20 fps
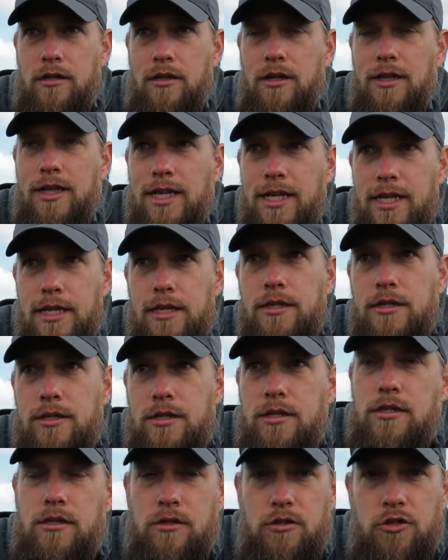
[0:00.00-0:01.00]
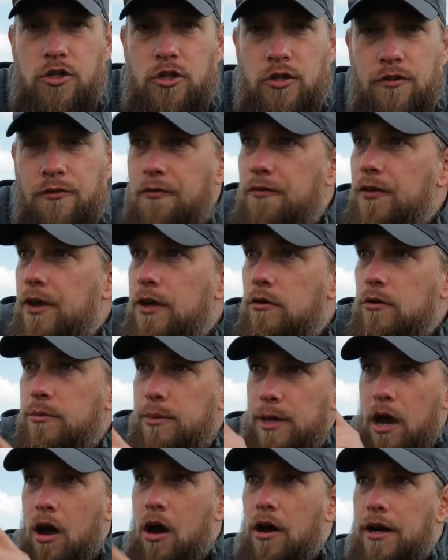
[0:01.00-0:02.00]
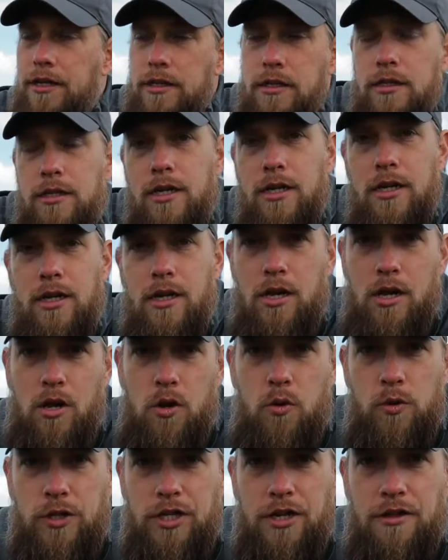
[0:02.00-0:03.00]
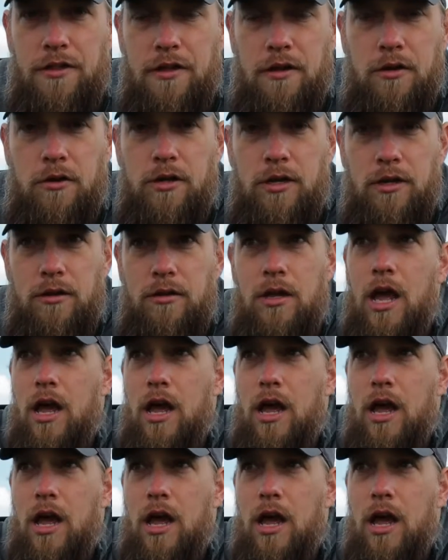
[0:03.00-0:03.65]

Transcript: leads to the field behind, which I think,